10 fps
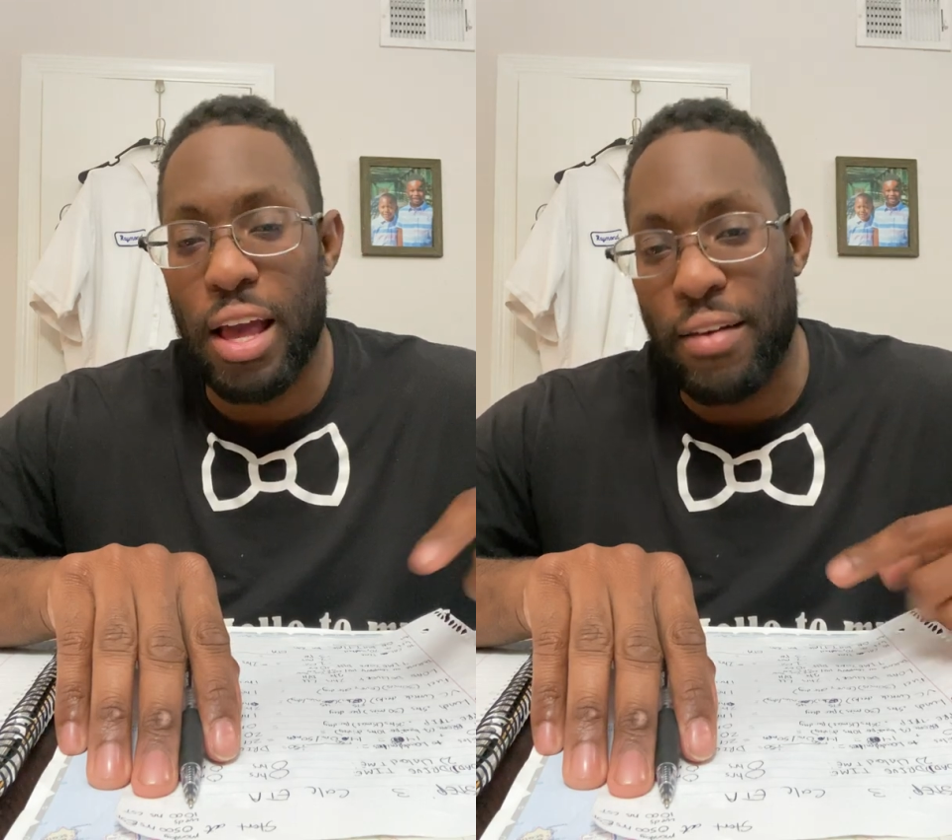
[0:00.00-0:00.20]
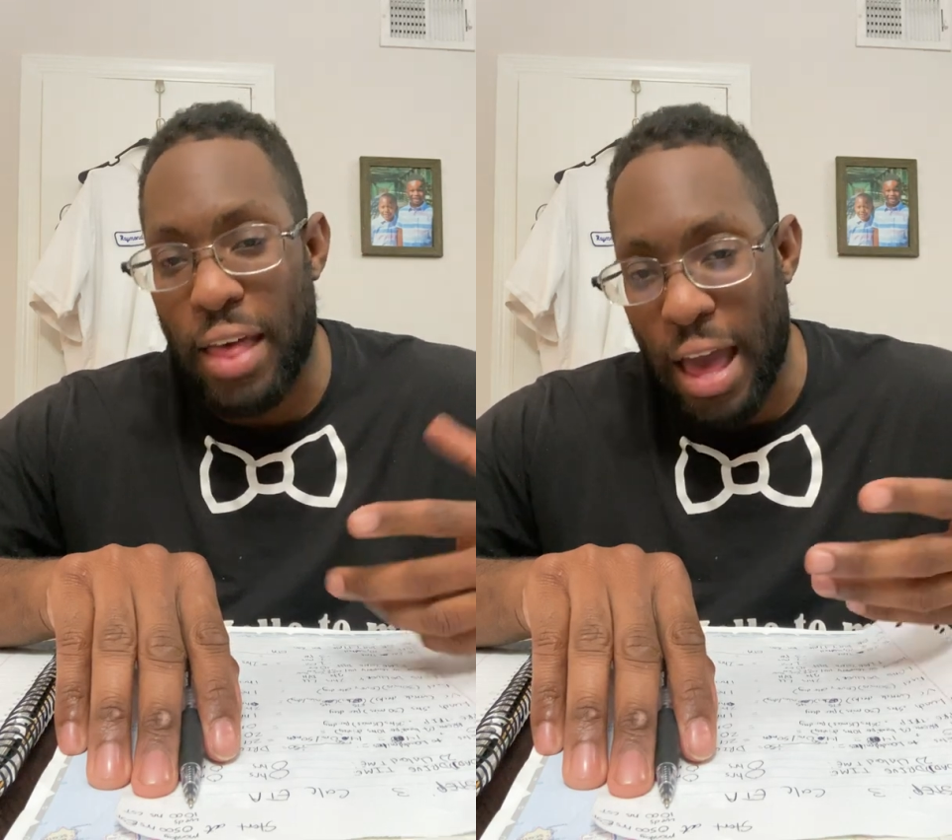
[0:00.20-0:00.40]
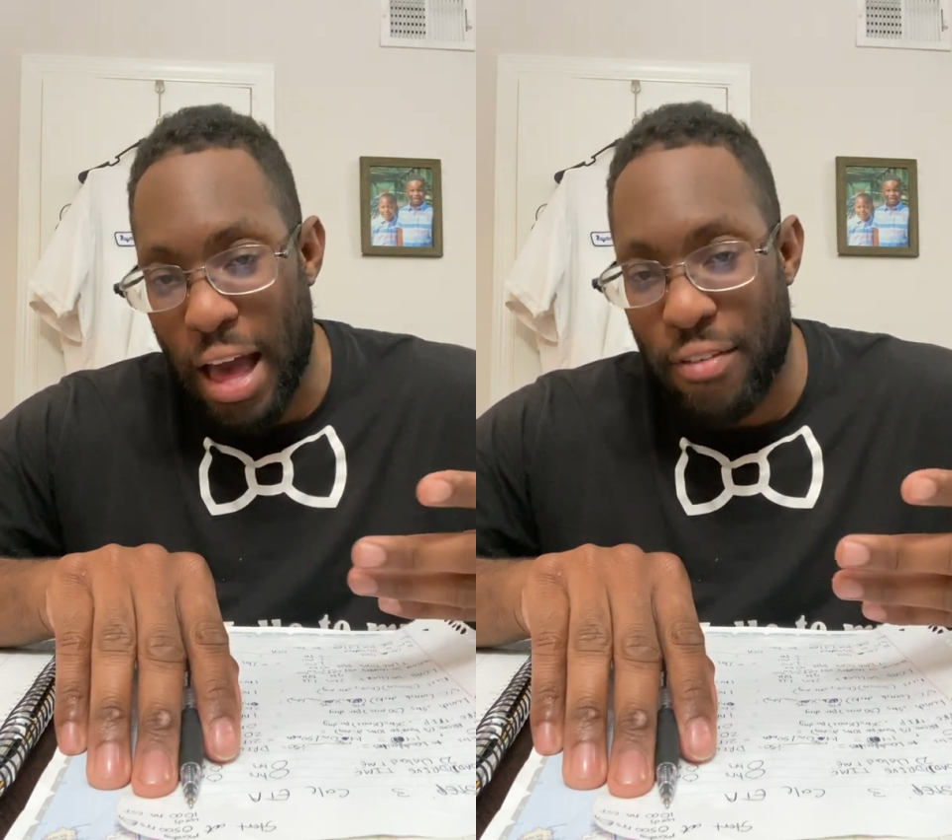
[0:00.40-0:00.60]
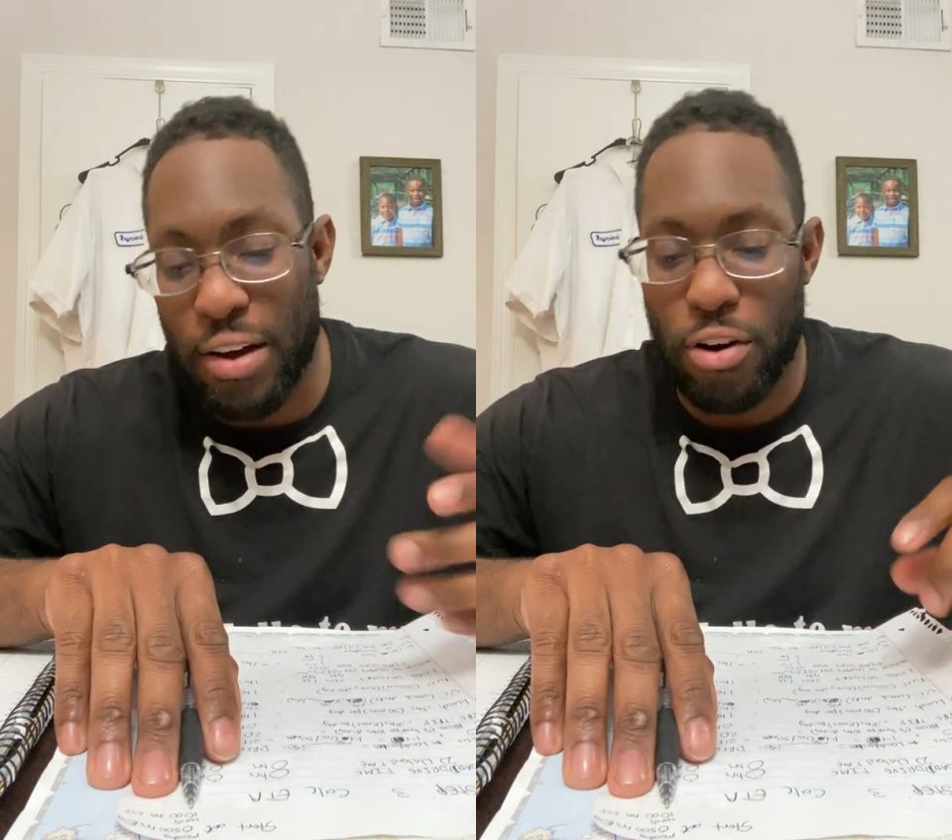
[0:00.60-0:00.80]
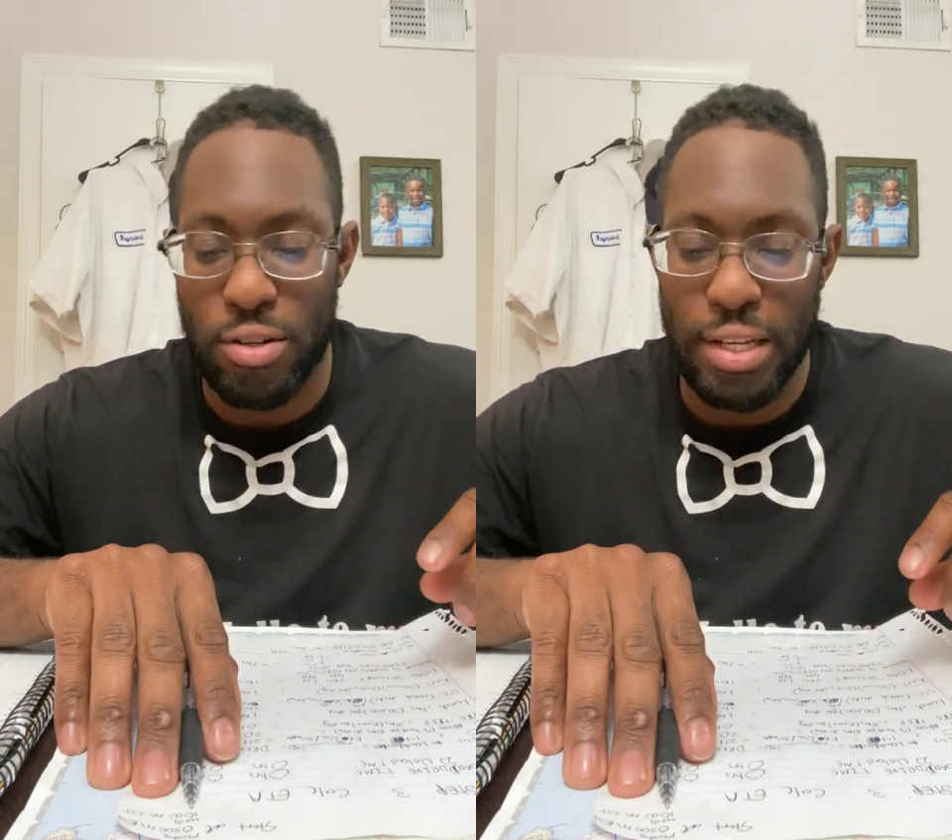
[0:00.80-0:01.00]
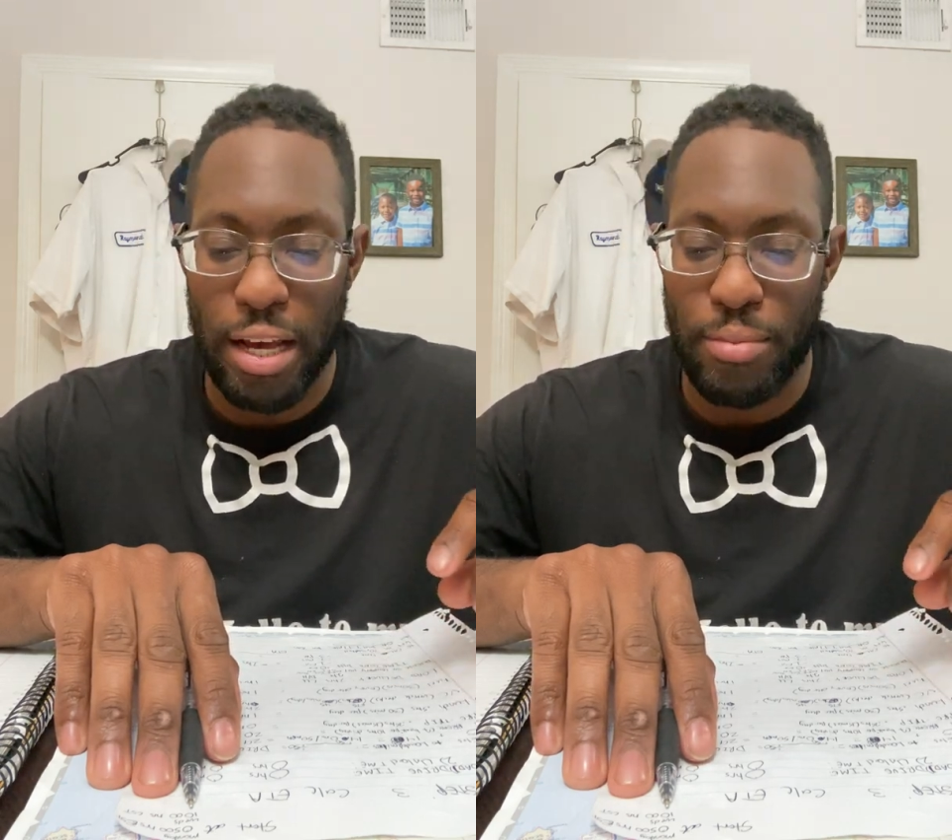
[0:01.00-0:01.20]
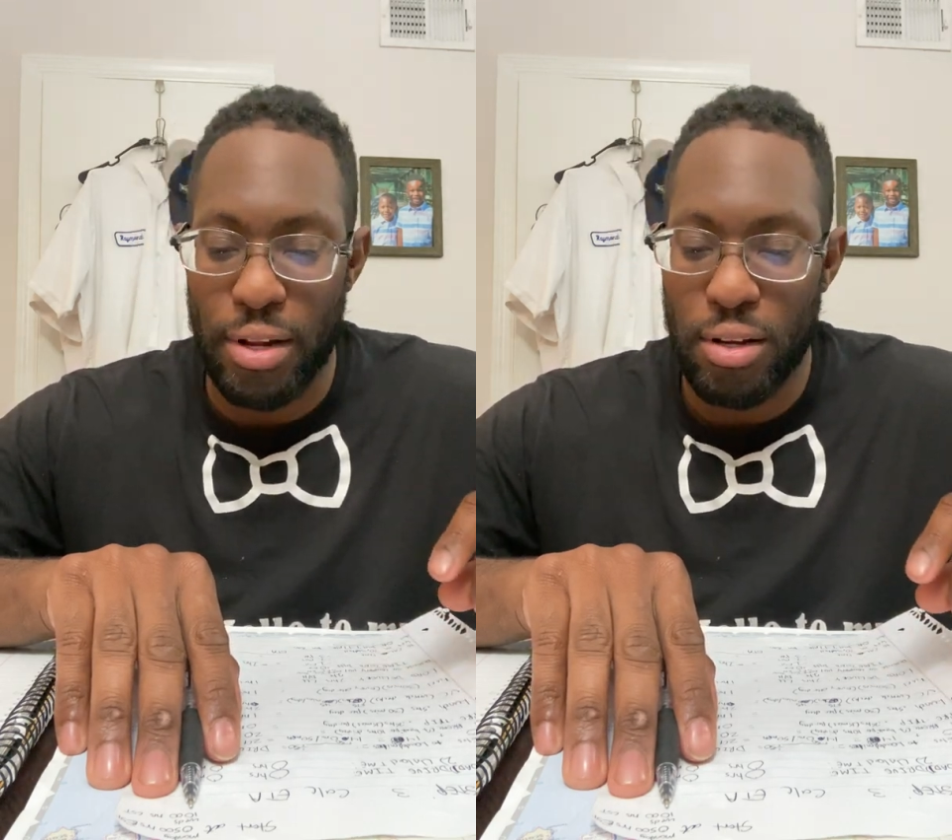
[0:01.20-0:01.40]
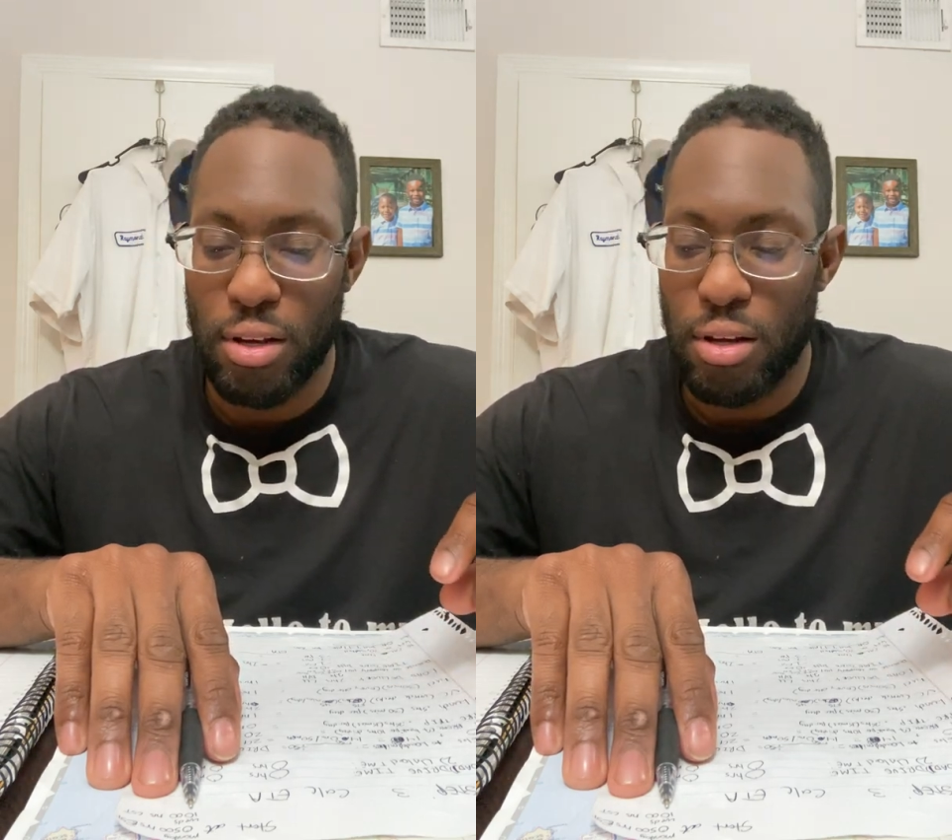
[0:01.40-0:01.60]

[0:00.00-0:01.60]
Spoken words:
have that half-hour segment.